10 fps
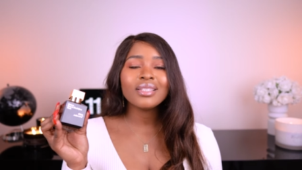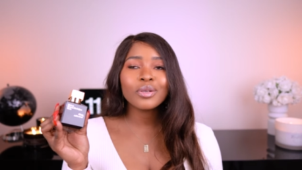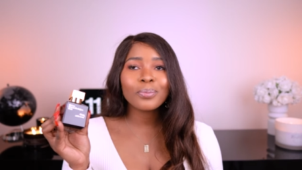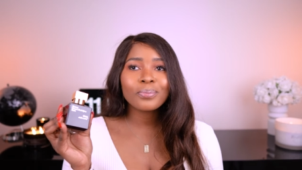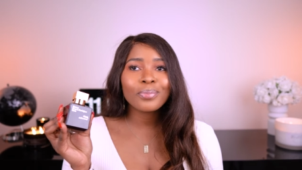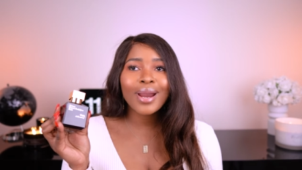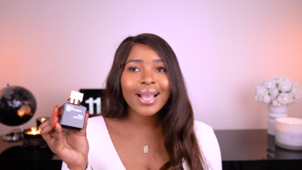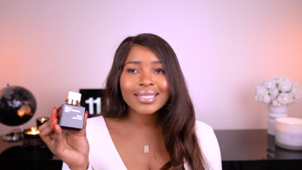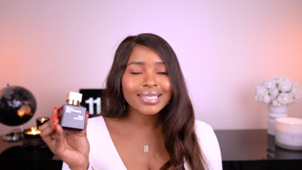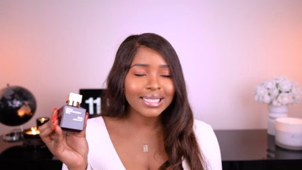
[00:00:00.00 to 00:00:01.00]
You're
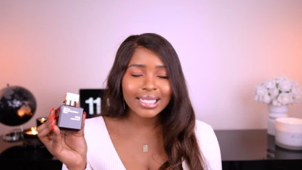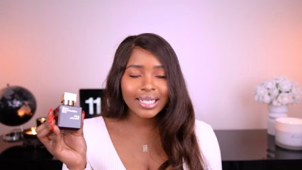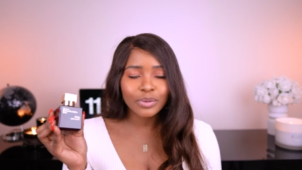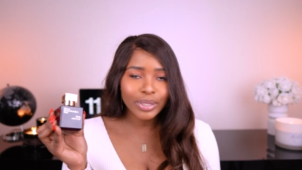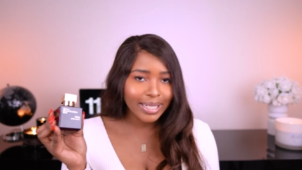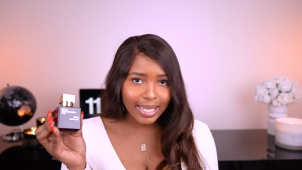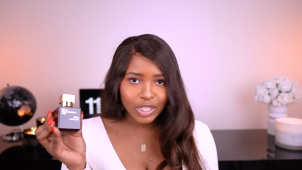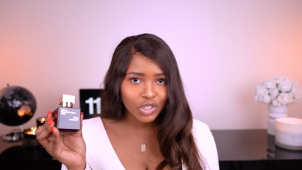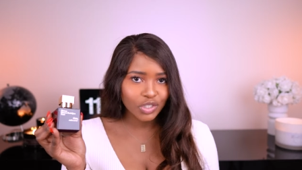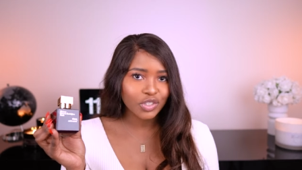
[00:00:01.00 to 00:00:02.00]
practically in a
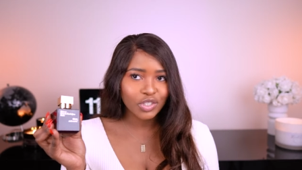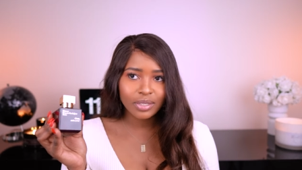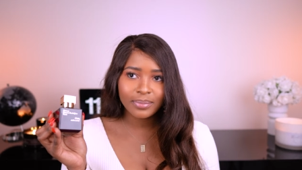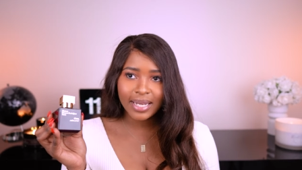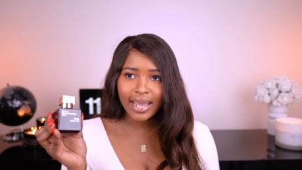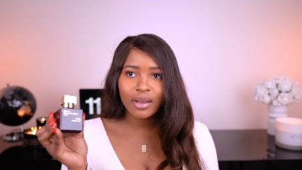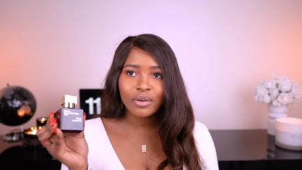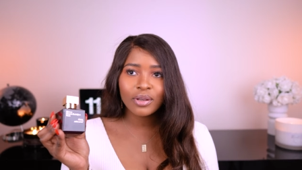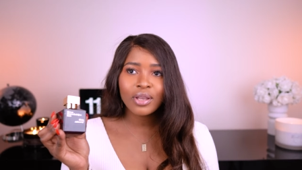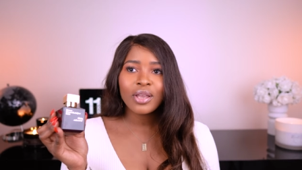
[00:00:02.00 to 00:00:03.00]
relationship
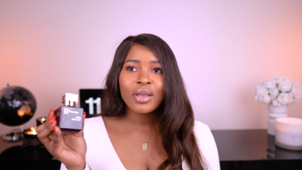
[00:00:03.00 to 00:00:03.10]
now,